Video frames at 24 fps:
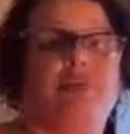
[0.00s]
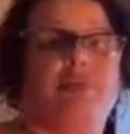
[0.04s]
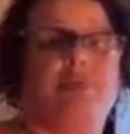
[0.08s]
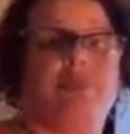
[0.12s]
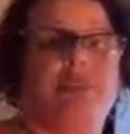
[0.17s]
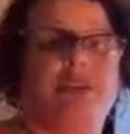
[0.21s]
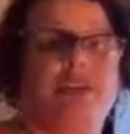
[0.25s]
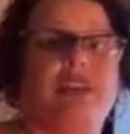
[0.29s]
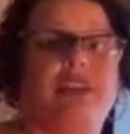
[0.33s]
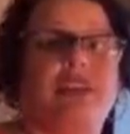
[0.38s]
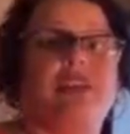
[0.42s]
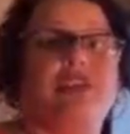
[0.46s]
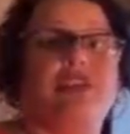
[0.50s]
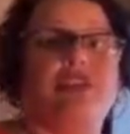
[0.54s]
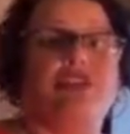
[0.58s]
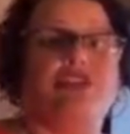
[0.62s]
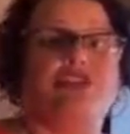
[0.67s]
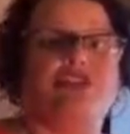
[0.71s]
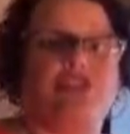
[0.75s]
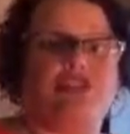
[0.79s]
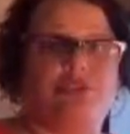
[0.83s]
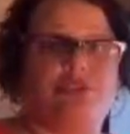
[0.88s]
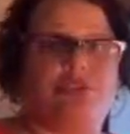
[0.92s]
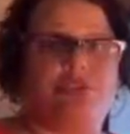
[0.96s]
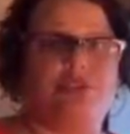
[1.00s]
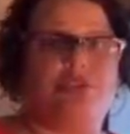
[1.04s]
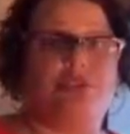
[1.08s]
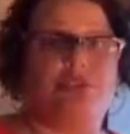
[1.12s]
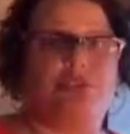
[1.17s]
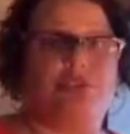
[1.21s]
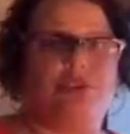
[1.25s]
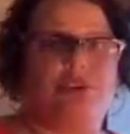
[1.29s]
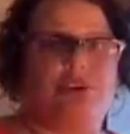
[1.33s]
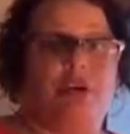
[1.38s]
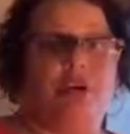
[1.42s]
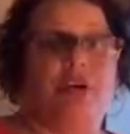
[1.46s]
really do
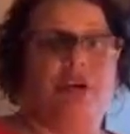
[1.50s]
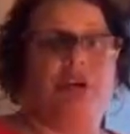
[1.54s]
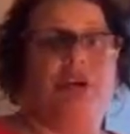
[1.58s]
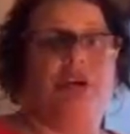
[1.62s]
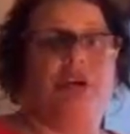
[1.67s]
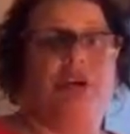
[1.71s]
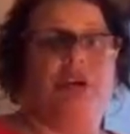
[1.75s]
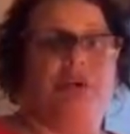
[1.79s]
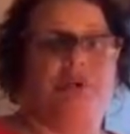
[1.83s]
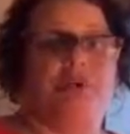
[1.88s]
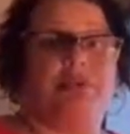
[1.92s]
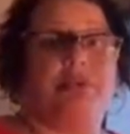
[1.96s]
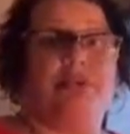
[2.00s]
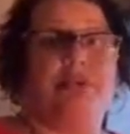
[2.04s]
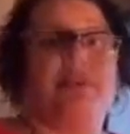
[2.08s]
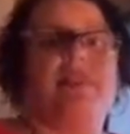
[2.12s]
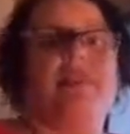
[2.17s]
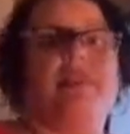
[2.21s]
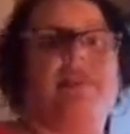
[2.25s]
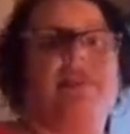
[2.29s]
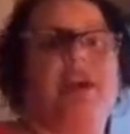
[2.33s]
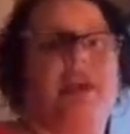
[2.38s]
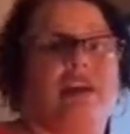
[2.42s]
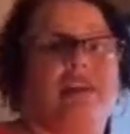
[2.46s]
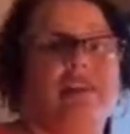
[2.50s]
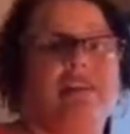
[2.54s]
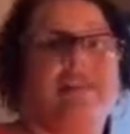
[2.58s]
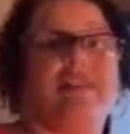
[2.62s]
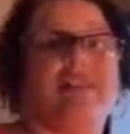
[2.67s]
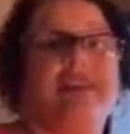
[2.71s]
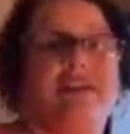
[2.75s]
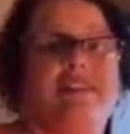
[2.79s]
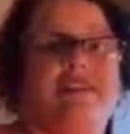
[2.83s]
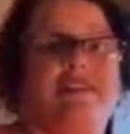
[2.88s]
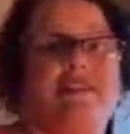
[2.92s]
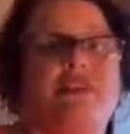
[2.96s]
agree that our
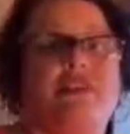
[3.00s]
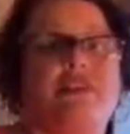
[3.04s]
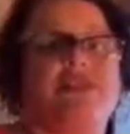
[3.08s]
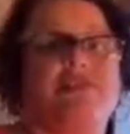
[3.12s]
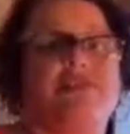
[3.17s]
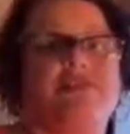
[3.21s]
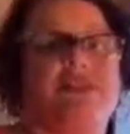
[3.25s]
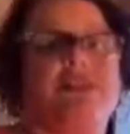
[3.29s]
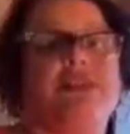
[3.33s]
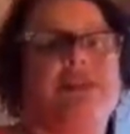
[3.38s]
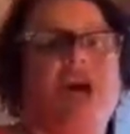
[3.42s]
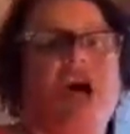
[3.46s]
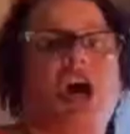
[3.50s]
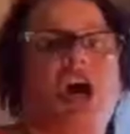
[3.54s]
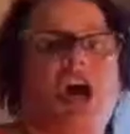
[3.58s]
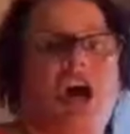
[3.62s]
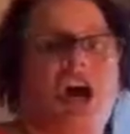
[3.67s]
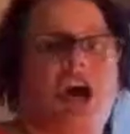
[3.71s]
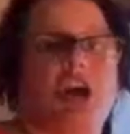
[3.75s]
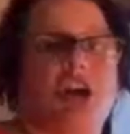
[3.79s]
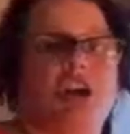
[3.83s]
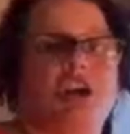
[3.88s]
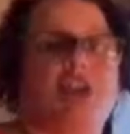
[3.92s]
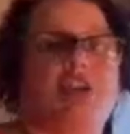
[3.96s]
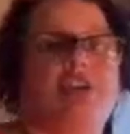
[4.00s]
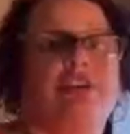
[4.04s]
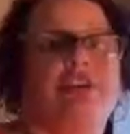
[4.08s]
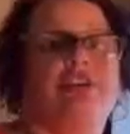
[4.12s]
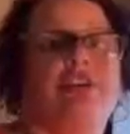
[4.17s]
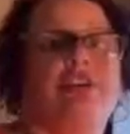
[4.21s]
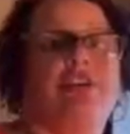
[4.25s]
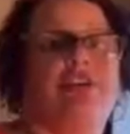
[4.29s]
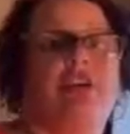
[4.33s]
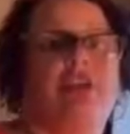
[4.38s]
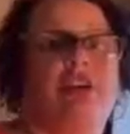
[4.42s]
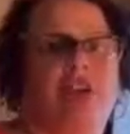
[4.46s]
cell phones are
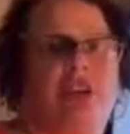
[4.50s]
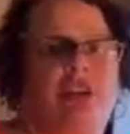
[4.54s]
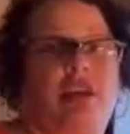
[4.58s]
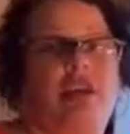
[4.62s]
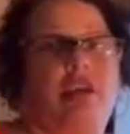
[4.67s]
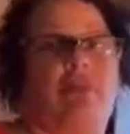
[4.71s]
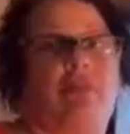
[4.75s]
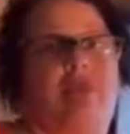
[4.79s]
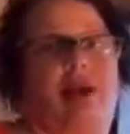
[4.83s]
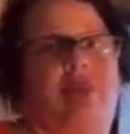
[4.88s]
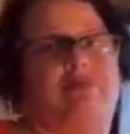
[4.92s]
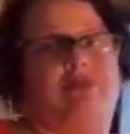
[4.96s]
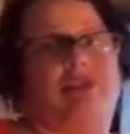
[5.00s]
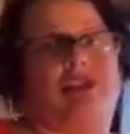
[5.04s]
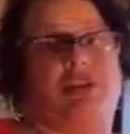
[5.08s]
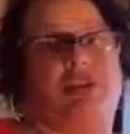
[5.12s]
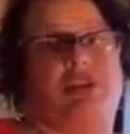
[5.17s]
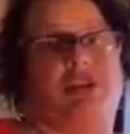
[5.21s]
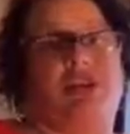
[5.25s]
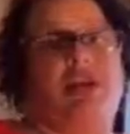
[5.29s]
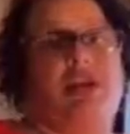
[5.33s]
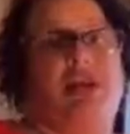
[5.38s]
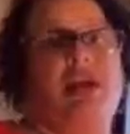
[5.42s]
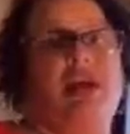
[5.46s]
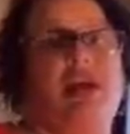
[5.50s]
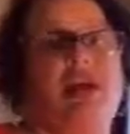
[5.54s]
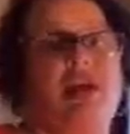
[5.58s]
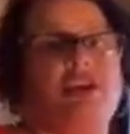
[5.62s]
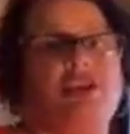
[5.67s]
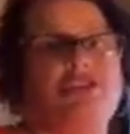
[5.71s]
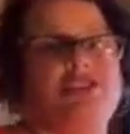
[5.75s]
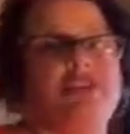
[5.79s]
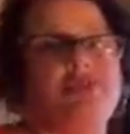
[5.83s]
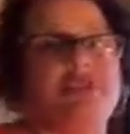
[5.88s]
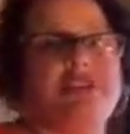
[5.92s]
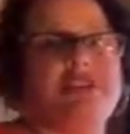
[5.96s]
an interruption.
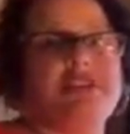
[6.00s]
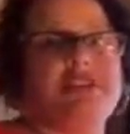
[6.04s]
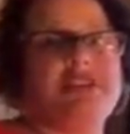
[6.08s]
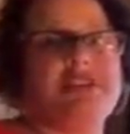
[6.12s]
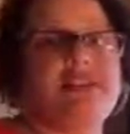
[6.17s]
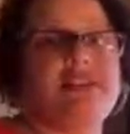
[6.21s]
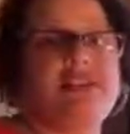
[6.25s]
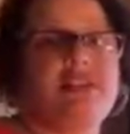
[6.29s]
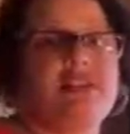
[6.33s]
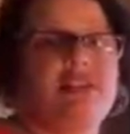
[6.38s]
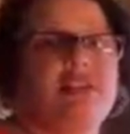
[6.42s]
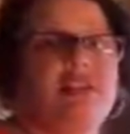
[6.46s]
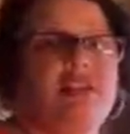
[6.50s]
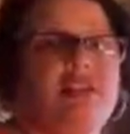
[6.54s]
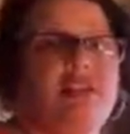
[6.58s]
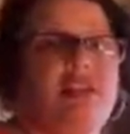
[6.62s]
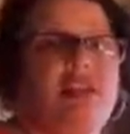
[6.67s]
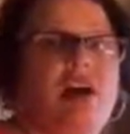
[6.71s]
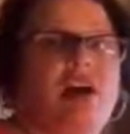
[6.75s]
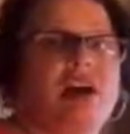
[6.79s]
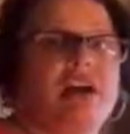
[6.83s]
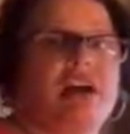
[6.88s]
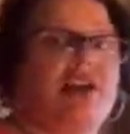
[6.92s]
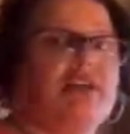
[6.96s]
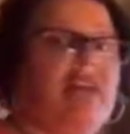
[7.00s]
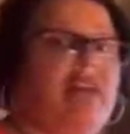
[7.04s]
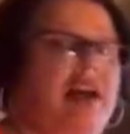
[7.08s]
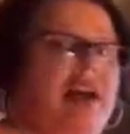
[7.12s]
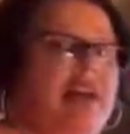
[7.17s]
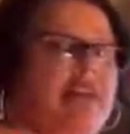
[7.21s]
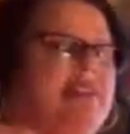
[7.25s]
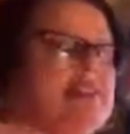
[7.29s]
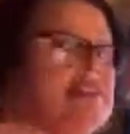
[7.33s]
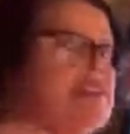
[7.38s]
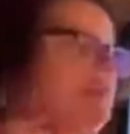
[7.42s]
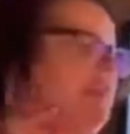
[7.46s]
As you can see, the longer
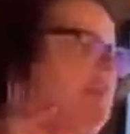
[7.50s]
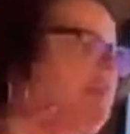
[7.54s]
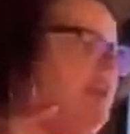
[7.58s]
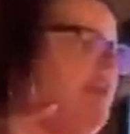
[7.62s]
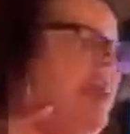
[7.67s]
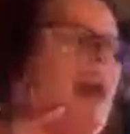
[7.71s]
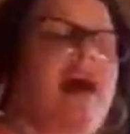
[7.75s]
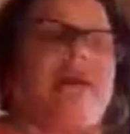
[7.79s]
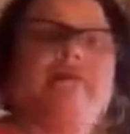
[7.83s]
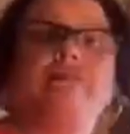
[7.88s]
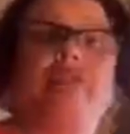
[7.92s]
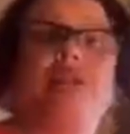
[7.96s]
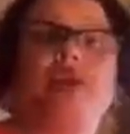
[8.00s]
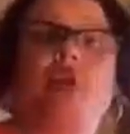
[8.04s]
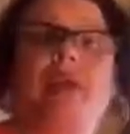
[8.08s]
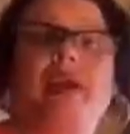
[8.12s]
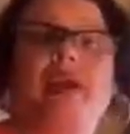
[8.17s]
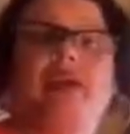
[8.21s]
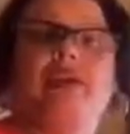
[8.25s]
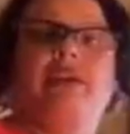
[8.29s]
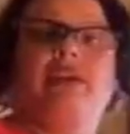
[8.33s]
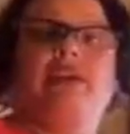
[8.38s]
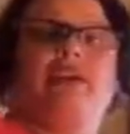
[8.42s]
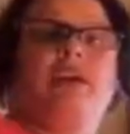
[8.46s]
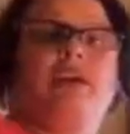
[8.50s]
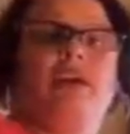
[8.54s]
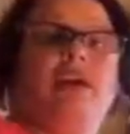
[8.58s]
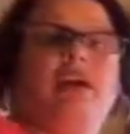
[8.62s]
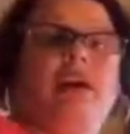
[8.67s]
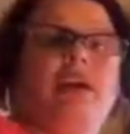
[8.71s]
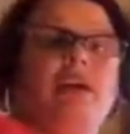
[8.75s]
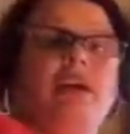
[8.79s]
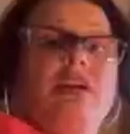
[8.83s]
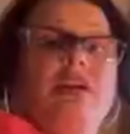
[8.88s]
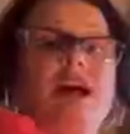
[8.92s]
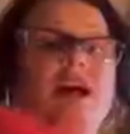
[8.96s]
lines that we have going
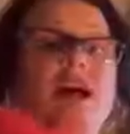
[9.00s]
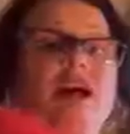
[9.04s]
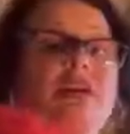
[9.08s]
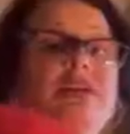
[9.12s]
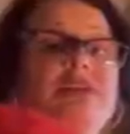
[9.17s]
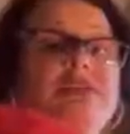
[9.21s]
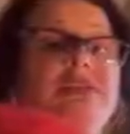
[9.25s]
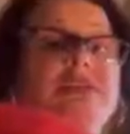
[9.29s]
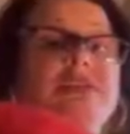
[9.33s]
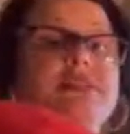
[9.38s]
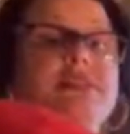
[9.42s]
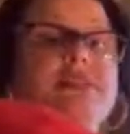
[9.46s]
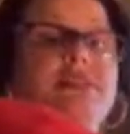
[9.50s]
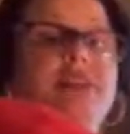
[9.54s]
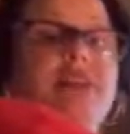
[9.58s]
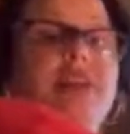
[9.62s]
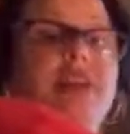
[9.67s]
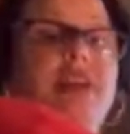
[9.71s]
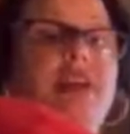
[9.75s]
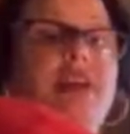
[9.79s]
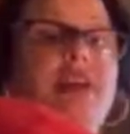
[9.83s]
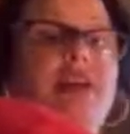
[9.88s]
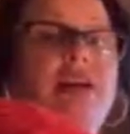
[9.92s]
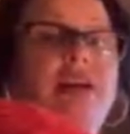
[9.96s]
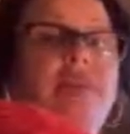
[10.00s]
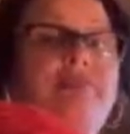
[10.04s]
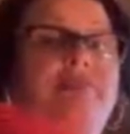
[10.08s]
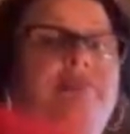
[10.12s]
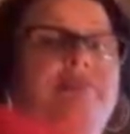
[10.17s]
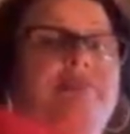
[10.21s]
across here